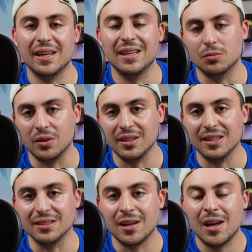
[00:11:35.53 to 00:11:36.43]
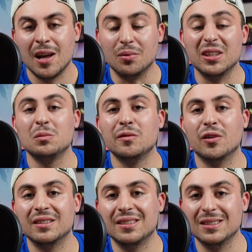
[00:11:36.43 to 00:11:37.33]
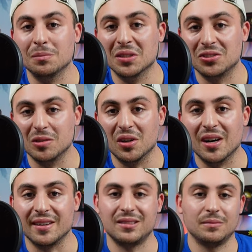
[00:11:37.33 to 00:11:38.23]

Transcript: so it is what it is. But let's move on to this mystery